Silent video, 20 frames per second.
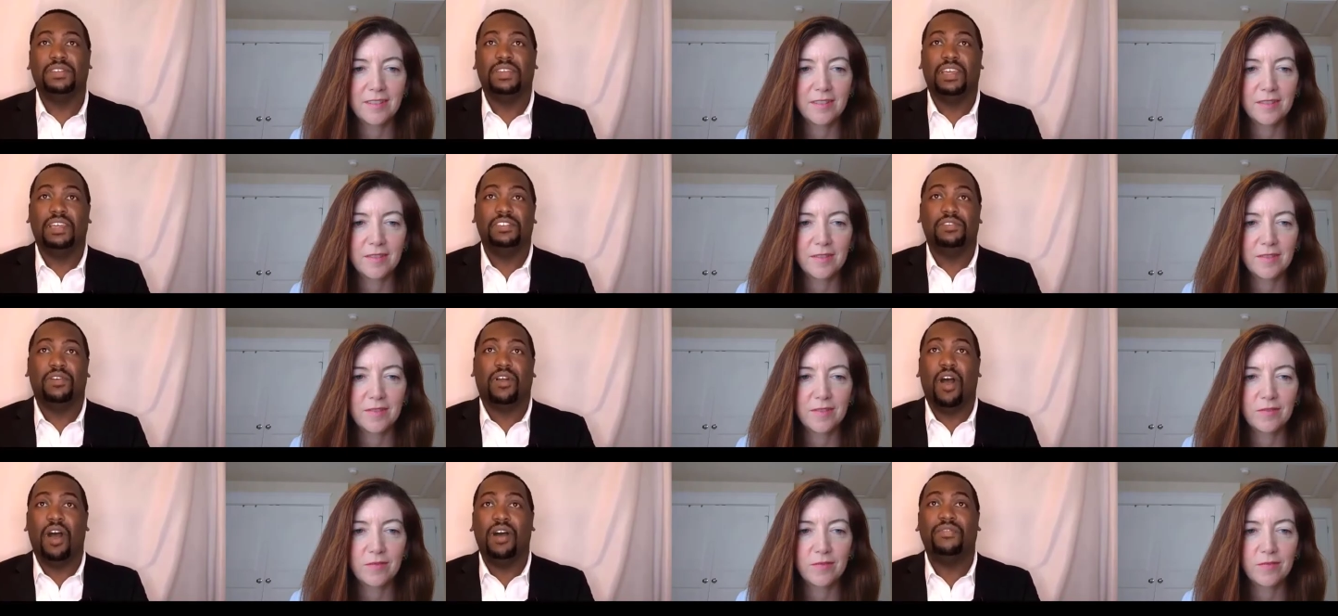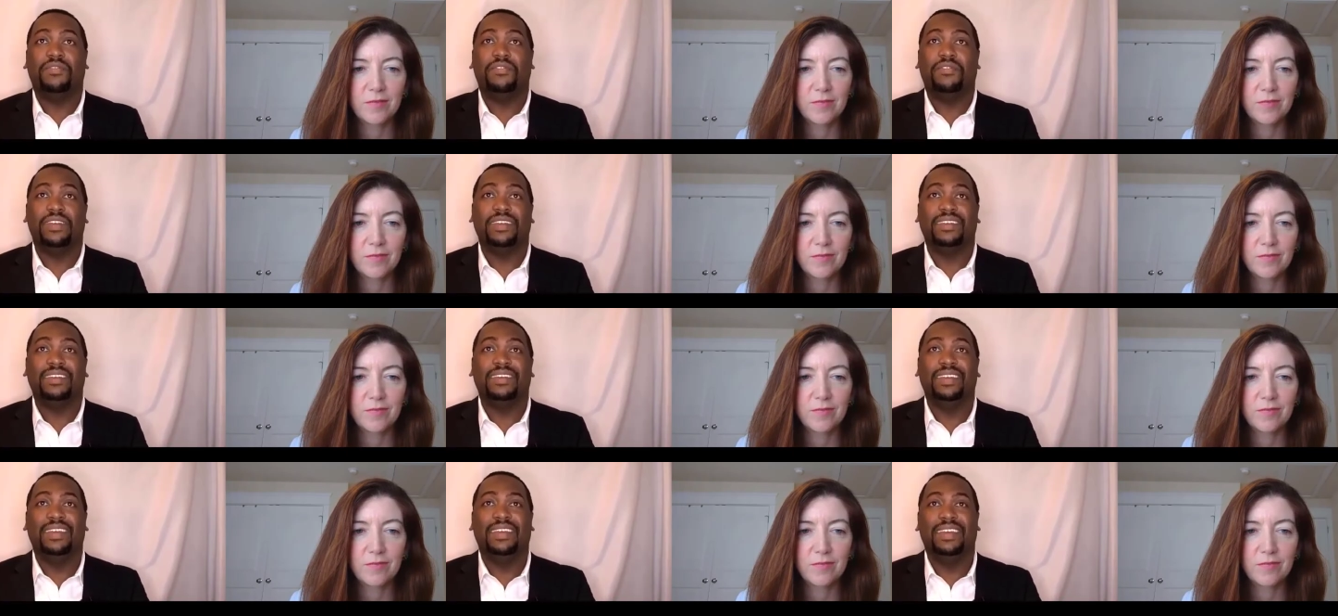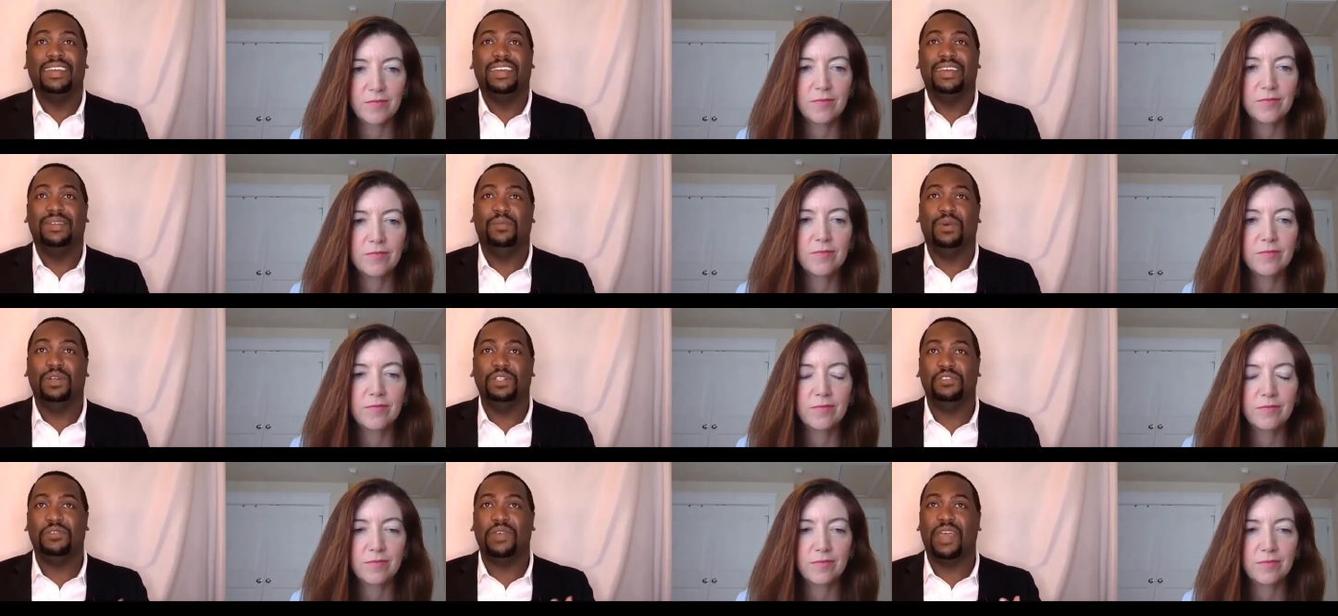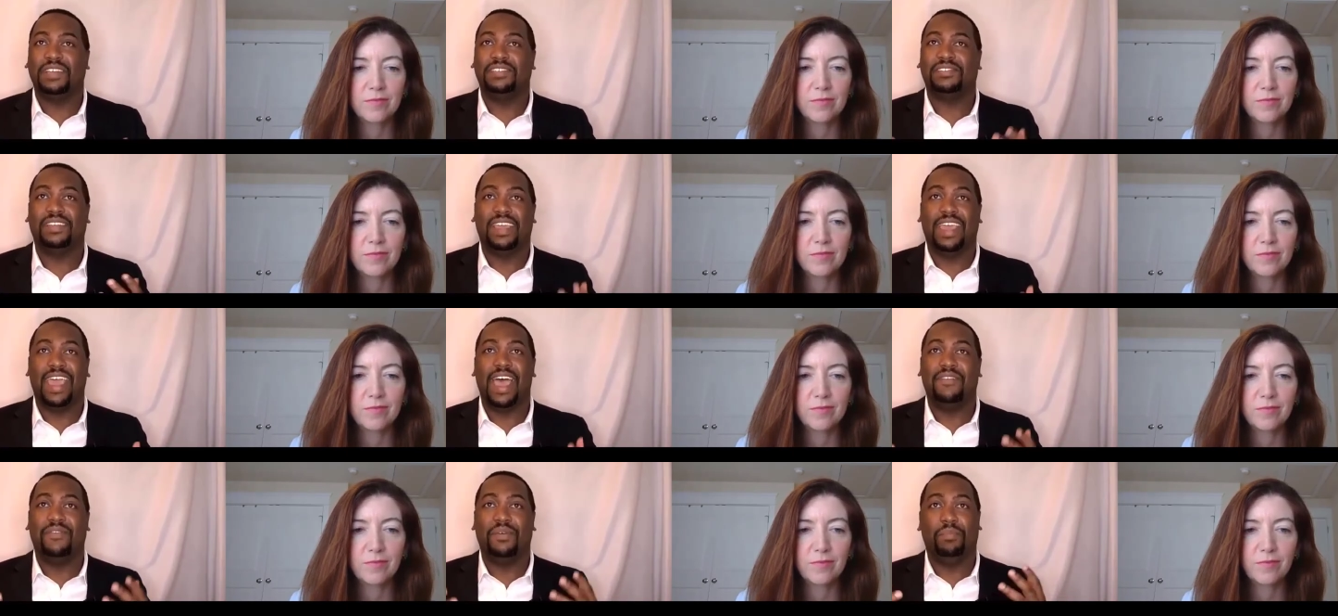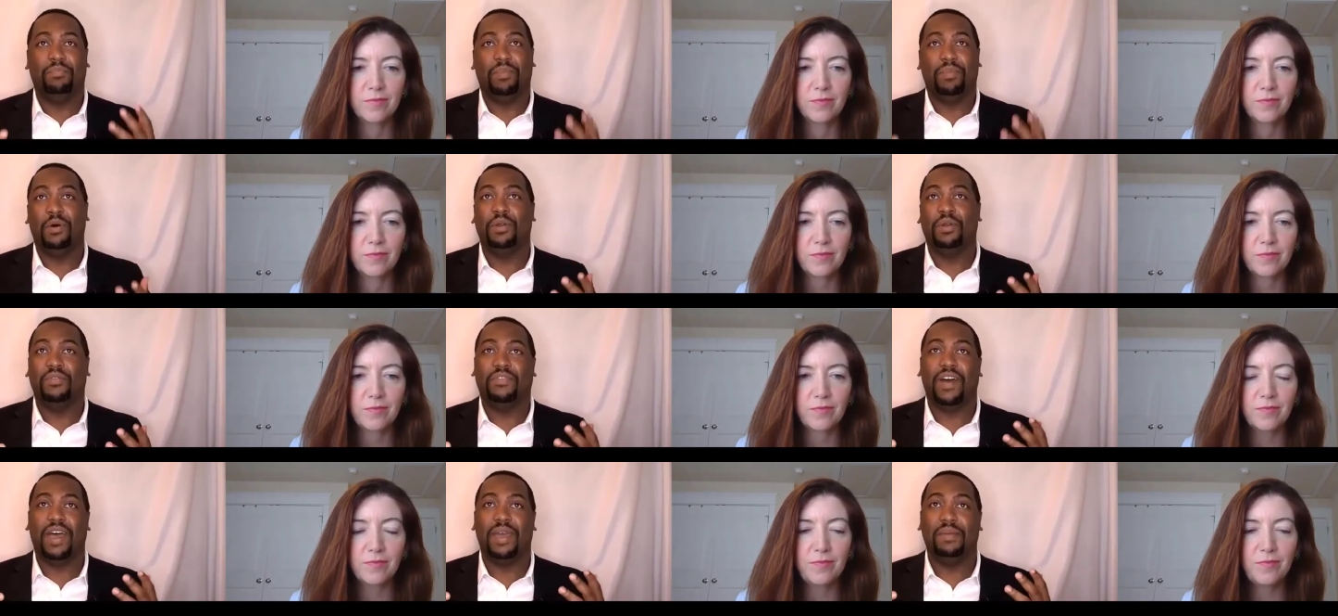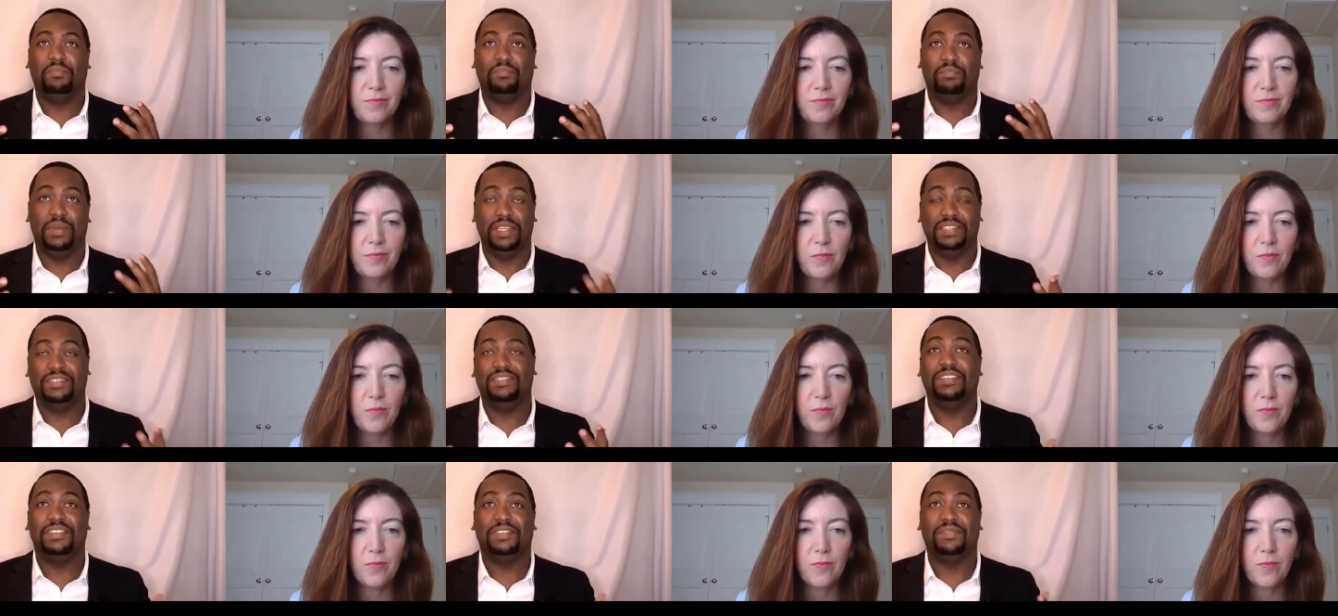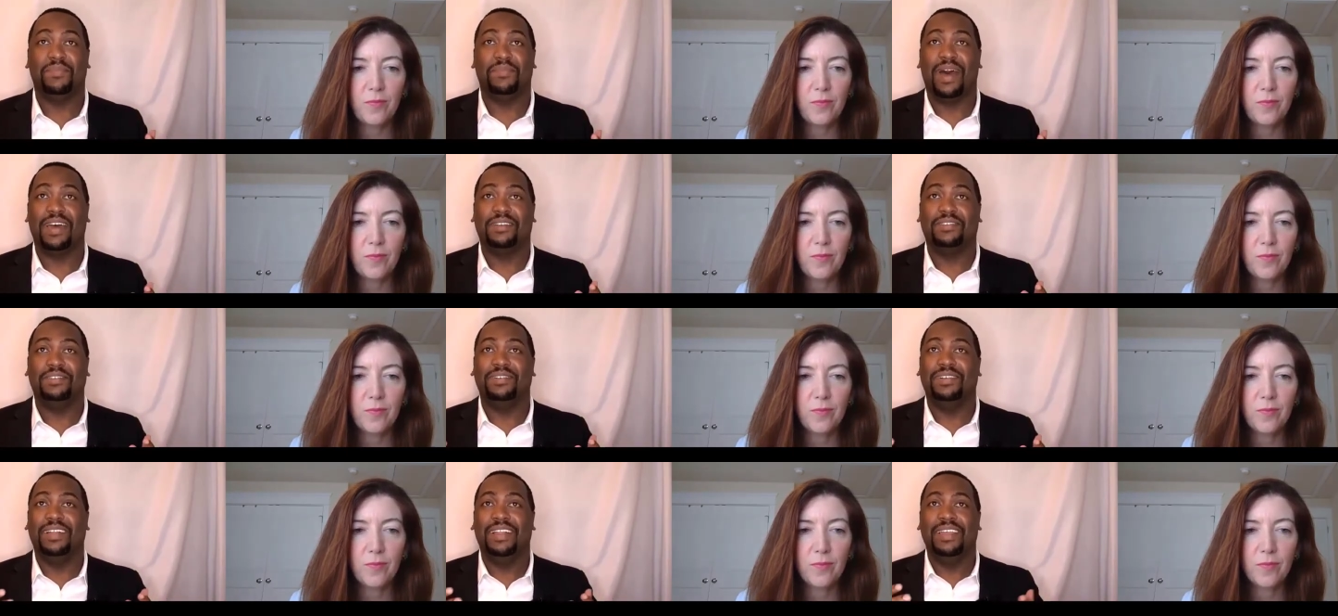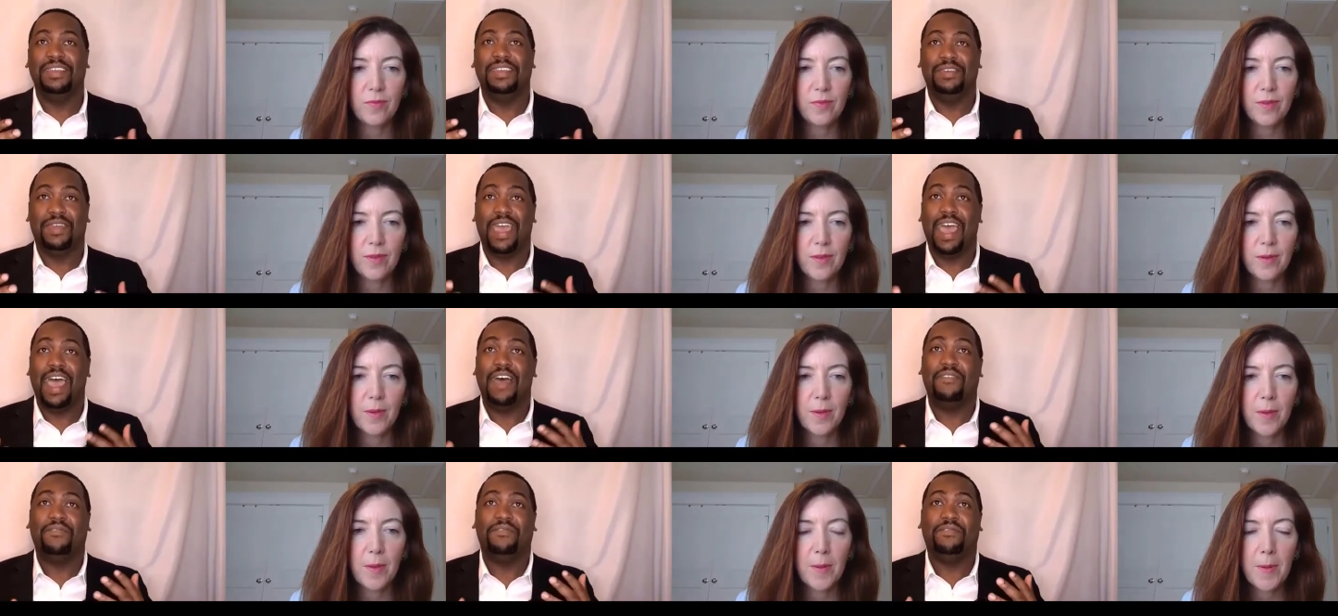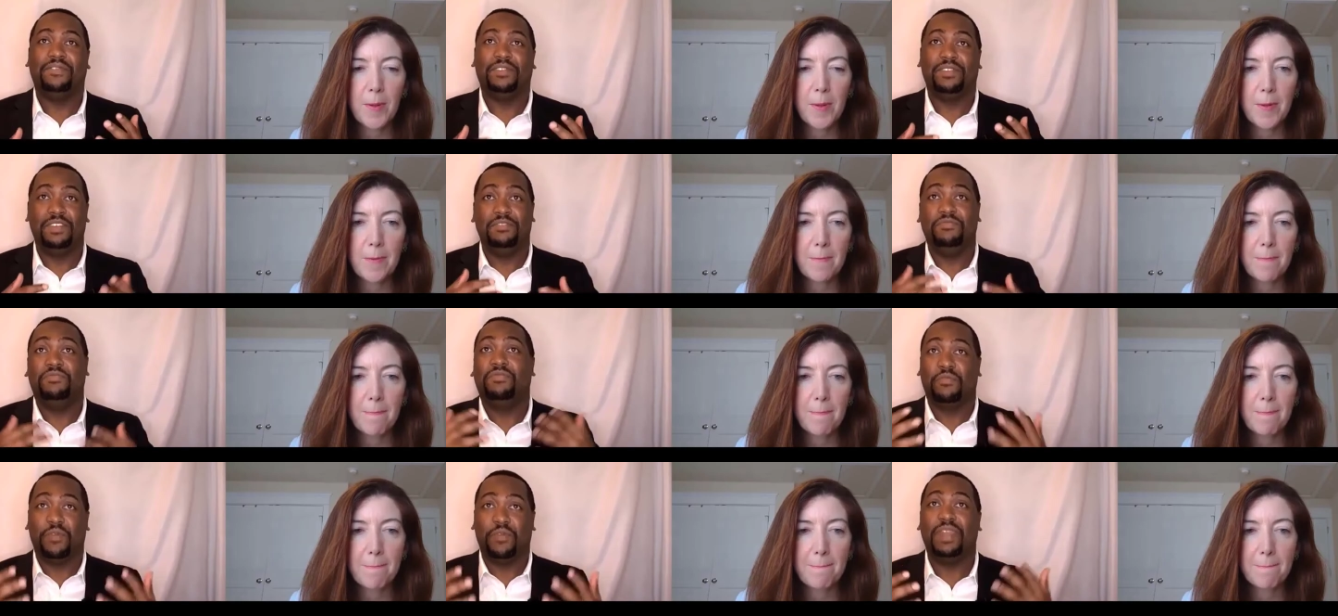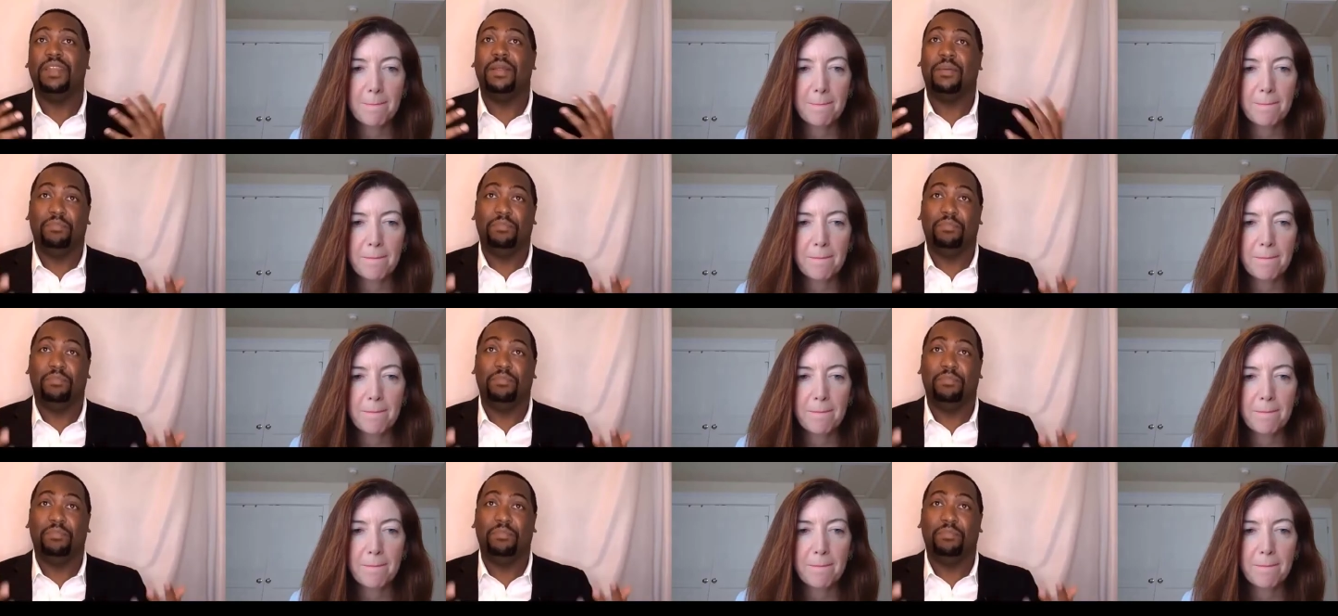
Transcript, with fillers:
Speaker 1: that you're offering. And once you actually have a bona fide business model, you have, you've created a